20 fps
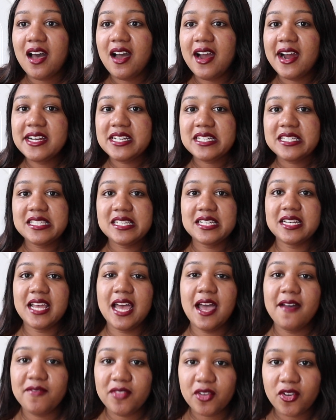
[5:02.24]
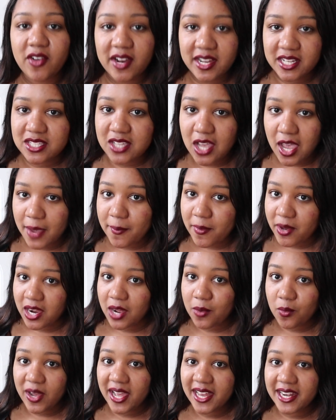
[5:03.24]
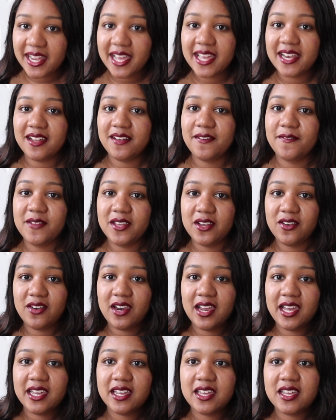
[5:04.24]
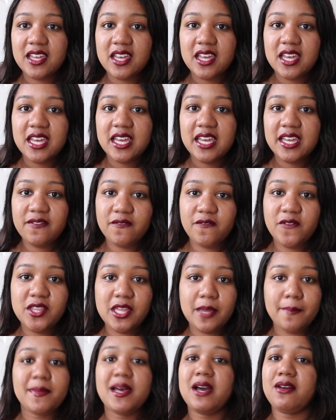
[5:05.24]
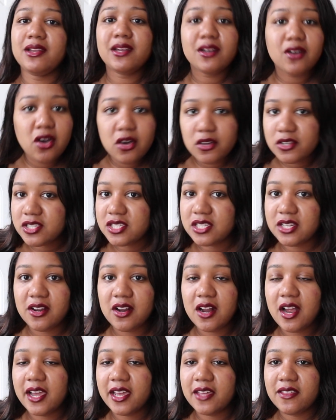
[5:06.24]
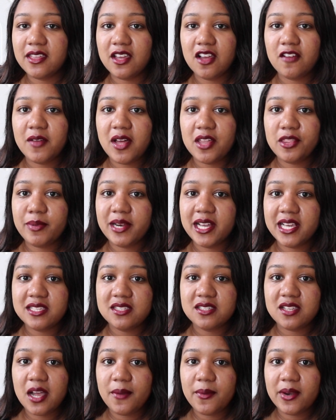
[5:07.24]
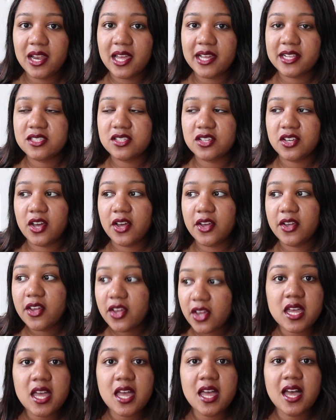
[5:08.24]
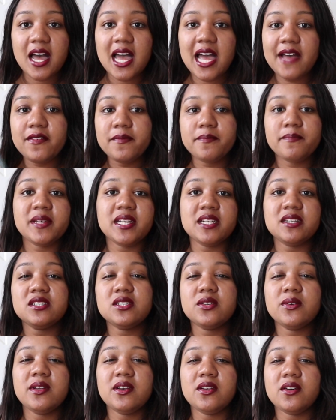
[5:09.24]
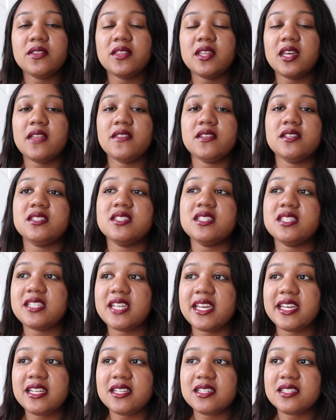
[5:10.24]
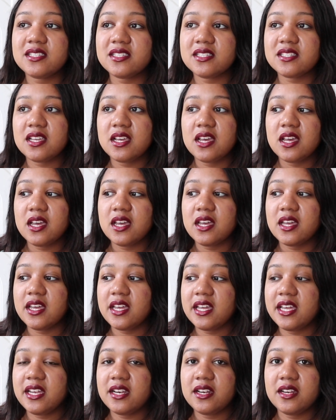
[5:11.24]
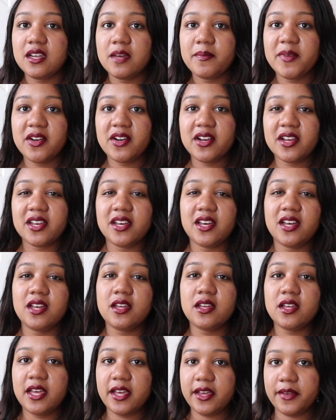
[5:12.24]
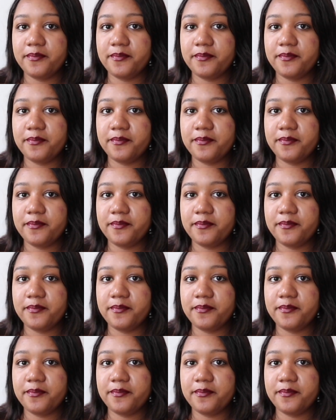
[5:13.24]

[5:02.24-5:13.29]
I just didn't have the greatest time when I went, and I feel like for the amount it costs, or I can think of other places I would like to go. I haven't been to a lot of the other states in America.